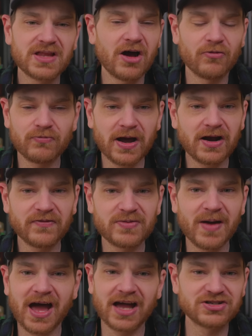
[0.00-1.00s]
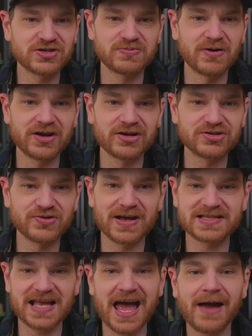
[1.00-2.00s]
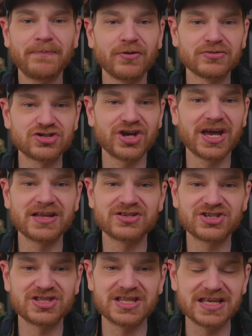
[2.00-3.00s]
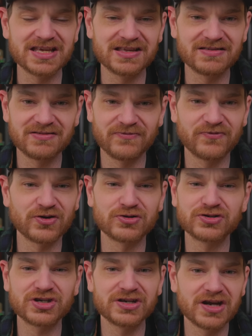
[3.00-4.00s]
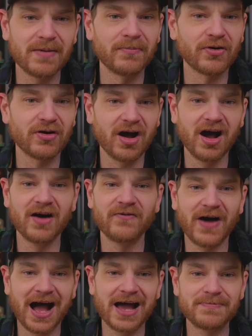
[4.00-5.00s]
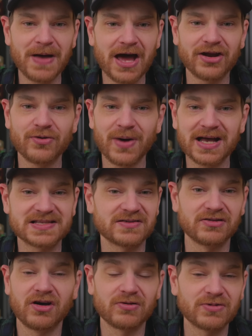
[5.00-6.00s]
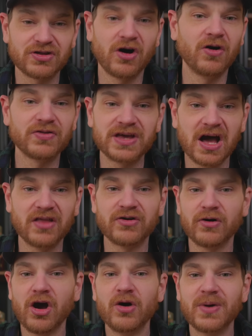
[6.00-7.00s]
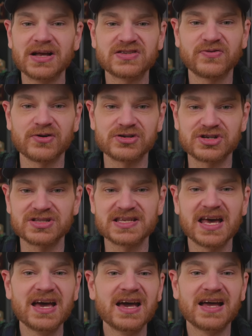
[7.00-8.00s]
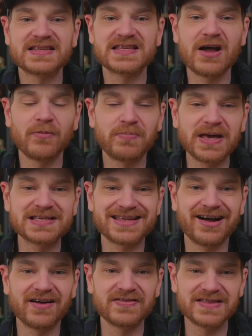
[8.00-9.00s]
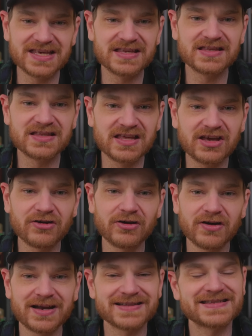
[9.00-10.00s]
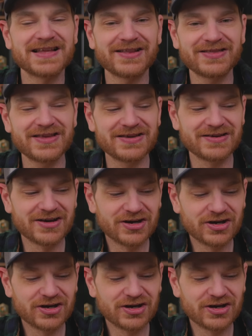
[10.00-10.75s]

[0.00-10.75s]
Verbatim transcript: Now, right off the bat, I just want to address Apple changed the version number of iPadOS along with all the other O S versions. It's now based on the year, and it's not the